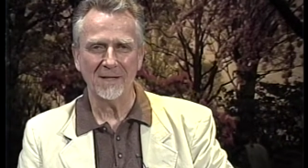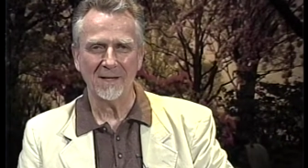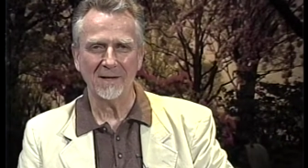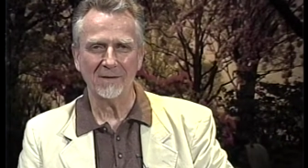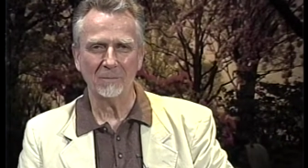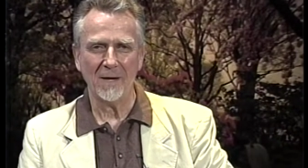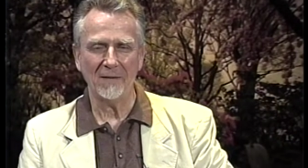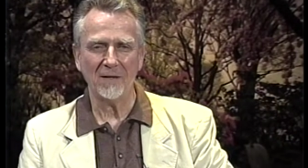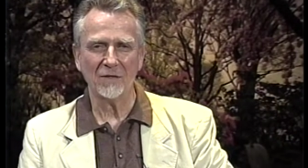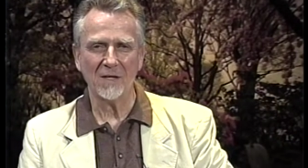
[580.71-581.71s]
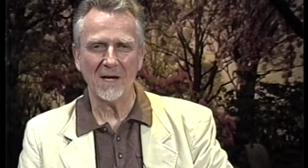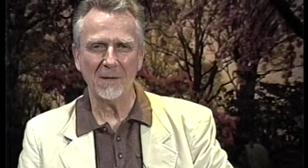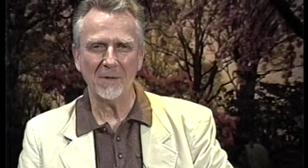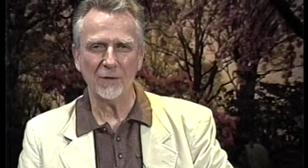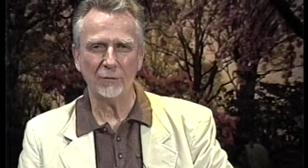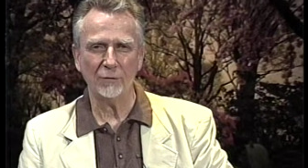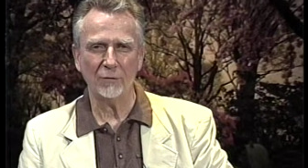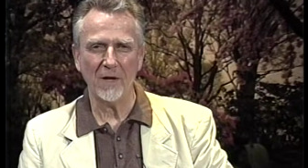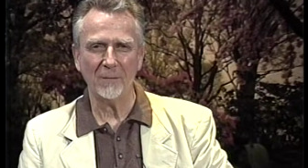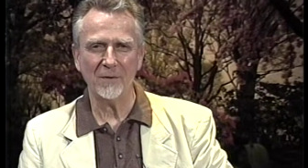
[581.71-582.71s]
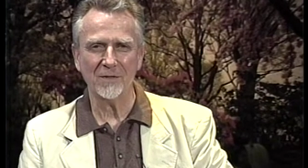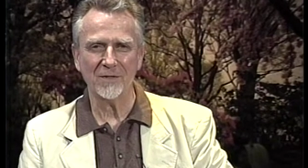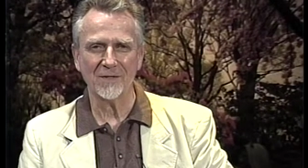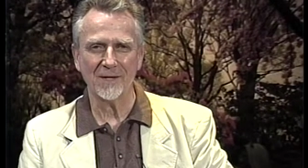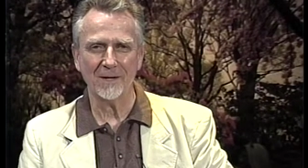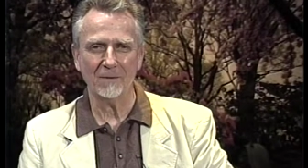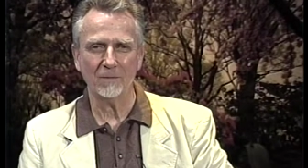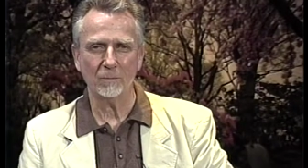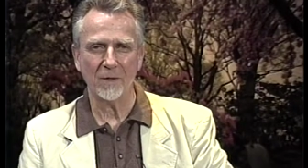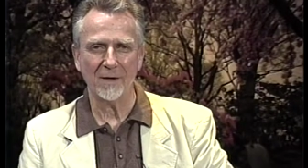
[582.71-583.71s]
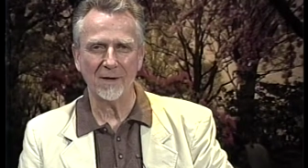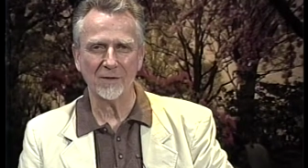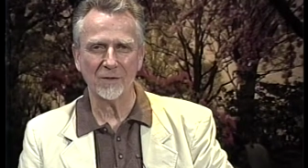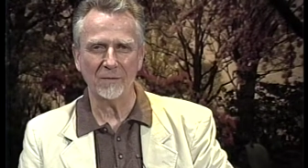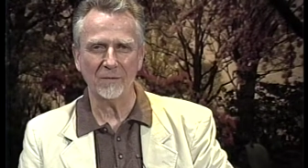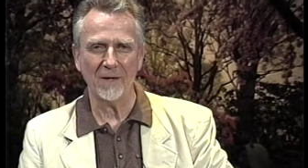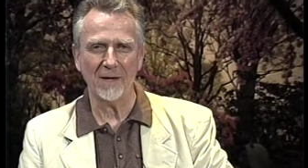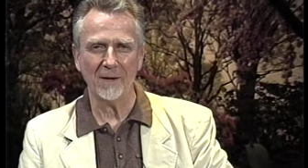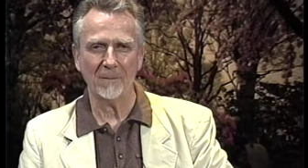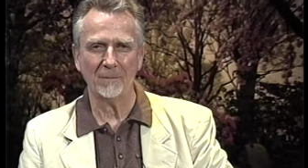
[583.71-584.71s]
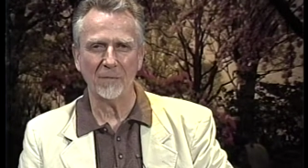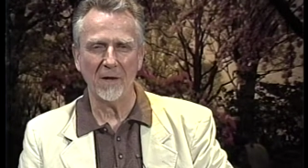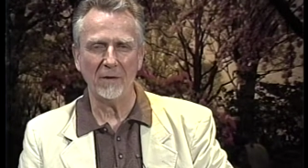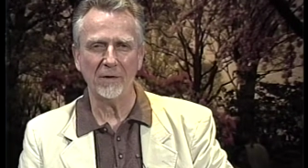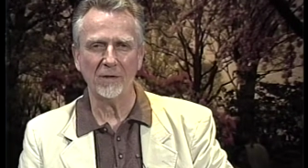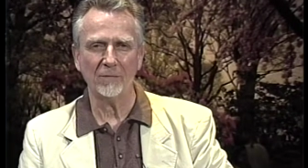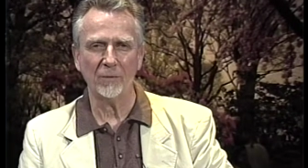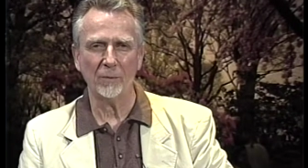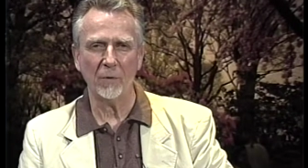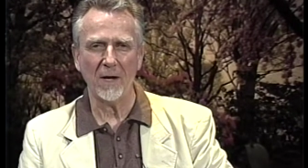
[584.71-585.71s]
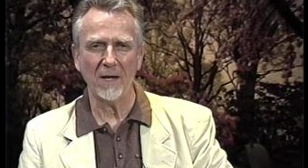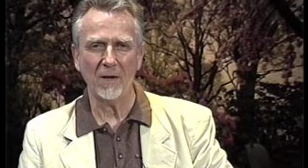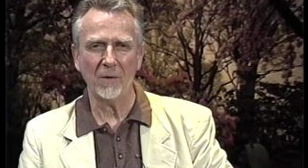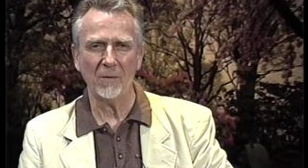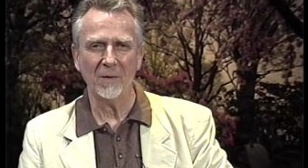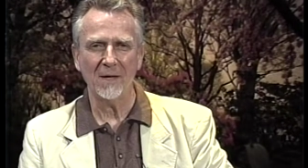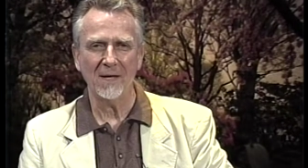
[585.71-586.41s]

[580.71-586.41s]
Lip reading: by this time he's famous because of the narrative on the radio,